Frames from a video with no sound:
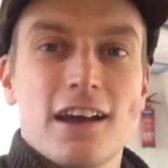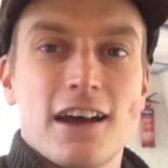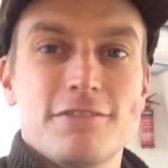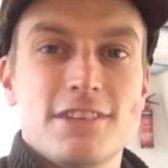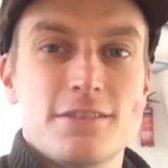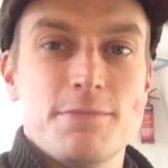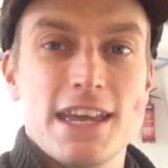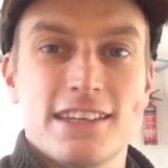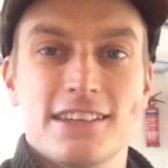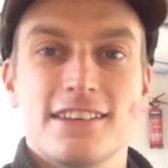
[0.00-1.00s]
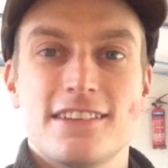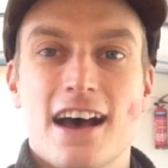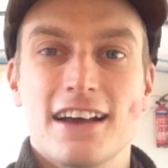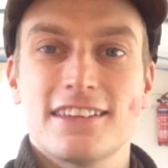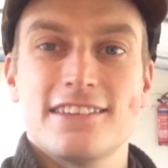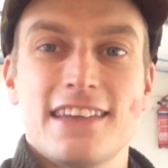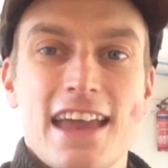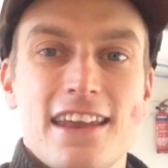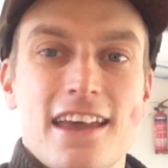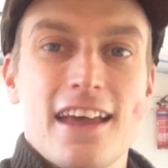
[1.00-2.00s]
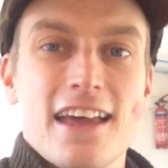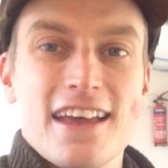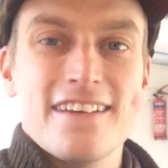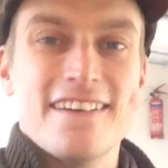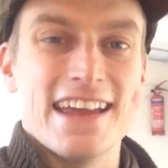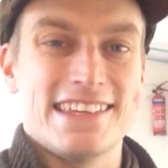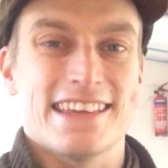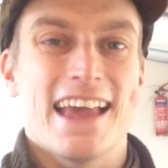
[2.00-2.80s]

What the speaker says: I've disappeared into the darkness again. Right.